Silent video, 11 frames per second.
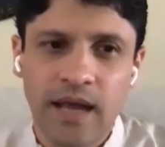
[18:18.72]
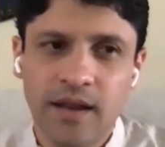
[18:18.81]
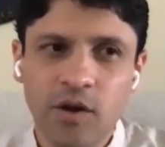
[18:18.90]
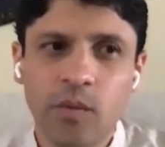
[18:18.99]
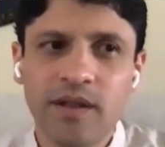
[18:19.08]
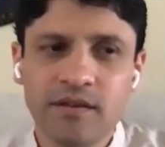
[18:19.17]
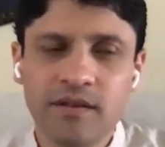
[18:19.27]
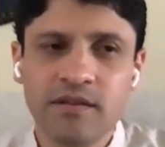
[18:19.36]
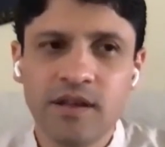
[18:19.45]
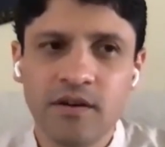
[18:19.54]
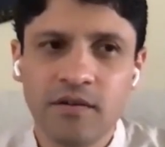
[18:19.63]
And in a way, this
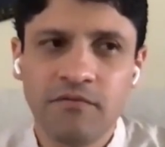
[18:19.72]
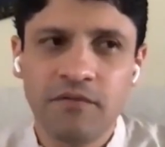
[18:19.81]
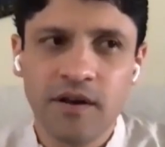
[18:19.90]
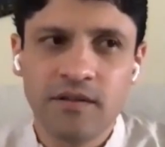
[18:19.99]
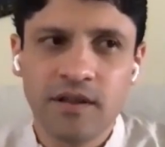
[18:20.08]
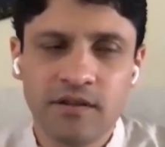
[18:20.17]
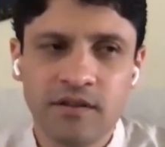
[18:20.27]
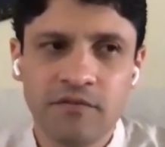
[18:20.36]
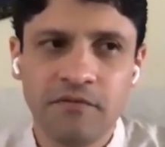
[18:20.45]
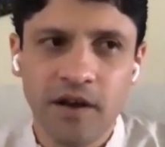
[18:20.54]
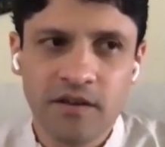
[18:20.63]
is the
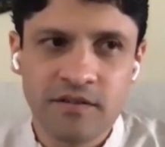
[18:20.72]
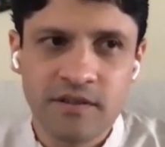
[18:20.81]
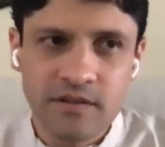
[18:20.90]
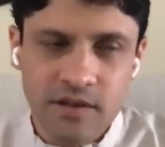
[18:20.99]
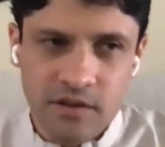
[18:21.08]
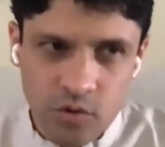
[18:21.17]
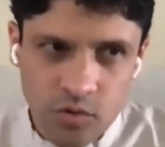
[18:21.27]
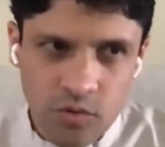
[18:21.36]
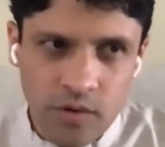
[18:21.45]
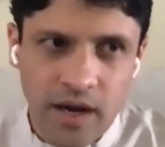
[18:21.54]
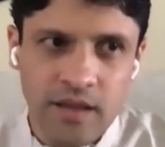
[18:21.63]
first
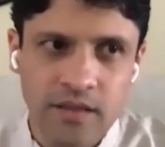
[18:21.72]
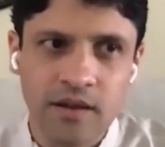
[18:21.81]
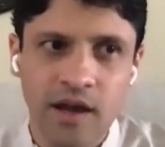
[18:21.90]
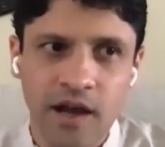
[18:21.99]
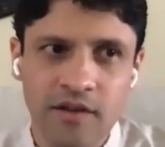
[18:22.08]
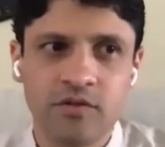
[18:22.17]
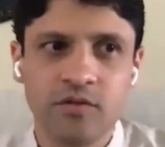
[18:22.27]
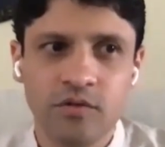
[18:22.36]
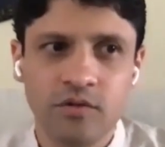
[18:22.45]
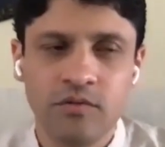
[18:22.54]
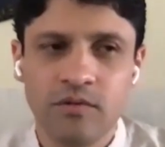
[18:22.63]
two and the last
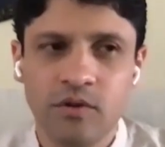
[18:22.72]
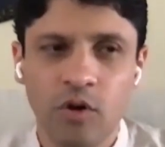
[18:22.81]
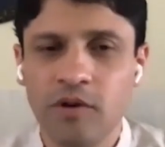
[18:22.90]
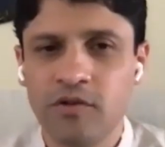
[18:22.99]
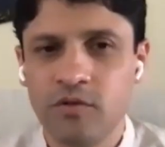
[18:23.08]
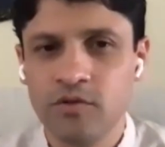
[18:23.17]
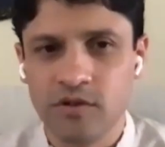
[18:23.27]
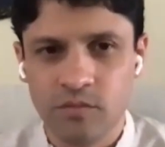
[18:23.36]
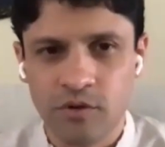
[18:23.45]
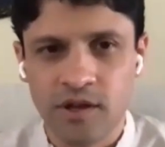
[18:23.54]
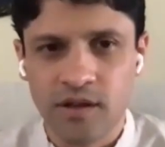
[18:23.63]
two noble truths of
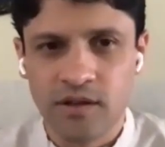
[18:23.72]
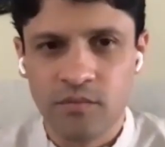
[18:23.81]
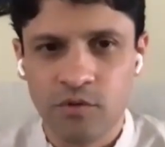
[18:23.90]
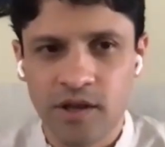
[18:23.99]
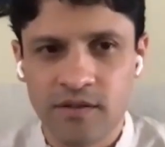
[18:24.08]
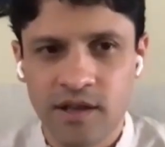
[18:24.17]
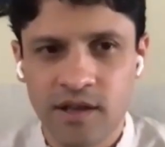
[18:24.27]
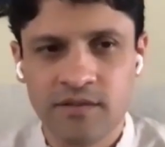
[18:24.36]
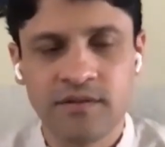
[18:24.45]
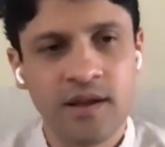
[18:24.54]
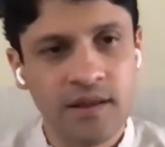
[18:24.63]
the Buddha. The Buddha
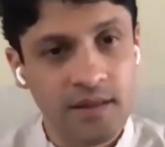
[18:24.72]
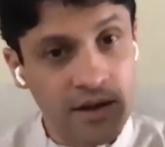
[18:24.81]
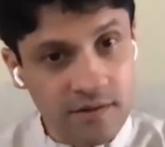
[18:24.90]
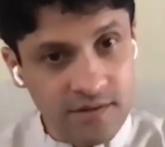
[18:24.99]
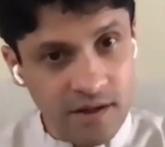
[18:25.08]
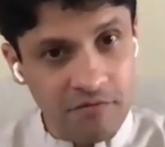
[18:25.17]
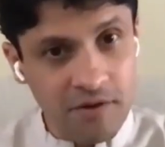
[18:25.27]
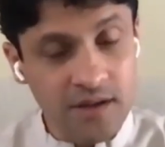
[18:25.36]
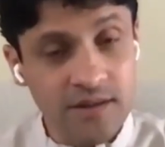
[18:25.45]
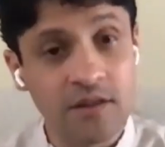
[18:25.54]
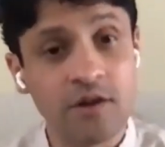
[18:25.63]
says there is
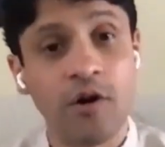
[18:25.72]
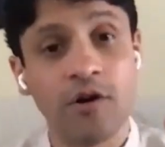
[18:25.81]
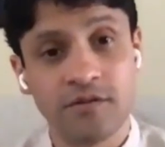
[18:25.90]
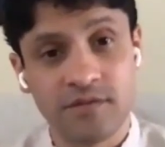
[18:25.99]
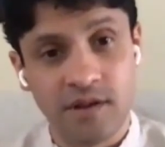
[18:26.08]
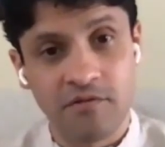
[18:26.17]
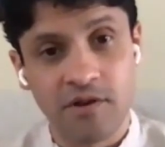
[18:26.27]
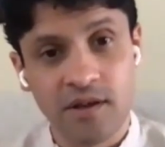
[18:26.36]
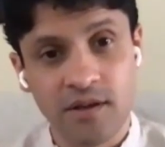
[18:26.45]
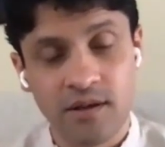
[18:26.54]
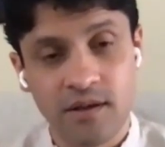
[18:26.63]
suffering, they're the cause of suffering.